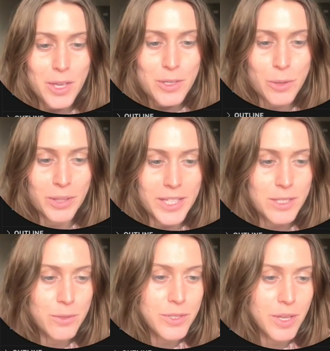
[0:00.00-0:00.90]
So let's
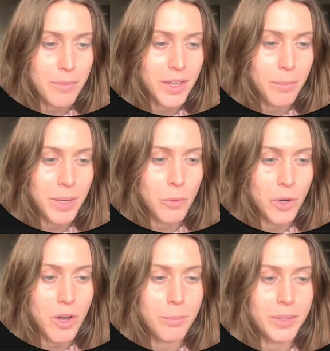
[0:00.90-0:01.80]
do something a bit more
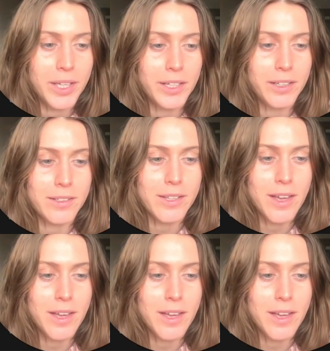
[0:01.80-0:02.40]
complicated.